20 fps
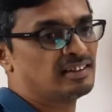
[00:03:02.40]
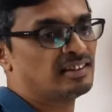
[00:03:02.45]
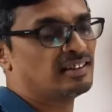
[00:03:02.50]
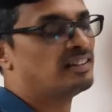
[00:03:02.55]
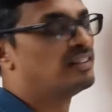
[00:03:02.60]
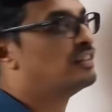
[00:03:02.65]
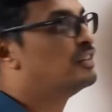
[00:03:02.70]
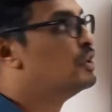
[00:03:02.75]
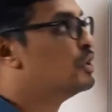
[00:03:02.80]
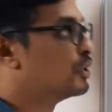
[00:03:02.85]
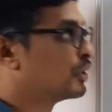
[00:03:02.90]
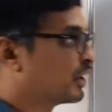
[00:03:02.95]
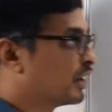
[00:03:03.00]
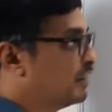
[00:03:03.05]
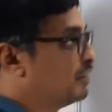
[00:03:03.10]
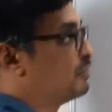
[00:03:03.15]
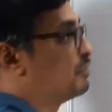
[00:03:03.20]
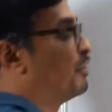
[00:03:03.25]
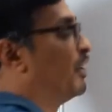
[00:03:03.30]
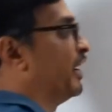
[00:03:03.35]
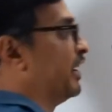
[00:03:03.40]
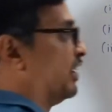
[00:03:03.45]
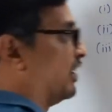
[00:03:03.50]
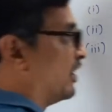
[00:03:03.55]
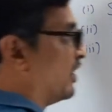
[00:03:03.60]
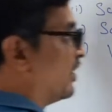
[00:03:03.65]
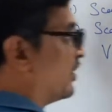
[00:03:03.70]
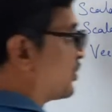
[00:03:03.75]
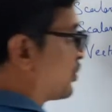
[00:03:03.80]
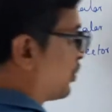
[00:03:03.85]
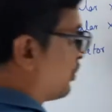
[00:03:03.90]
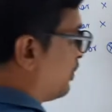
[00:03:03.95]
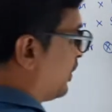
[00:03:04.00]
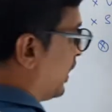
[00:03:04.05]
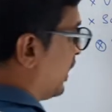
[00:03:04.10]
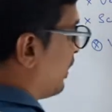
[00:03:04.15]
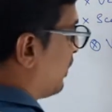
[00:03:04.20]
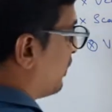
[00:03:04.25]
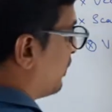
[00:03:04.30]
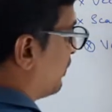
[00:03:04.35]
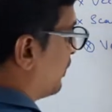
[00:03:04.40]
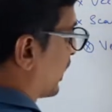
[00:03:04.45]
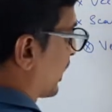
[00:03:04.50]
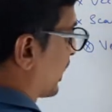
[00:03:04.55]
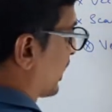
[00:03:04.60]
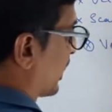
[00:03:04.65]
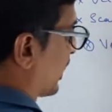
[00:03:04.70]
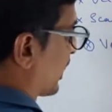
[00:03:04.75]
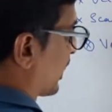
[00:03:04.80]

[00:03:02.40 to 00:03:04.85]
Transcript: Okay, fine. It should be a vector,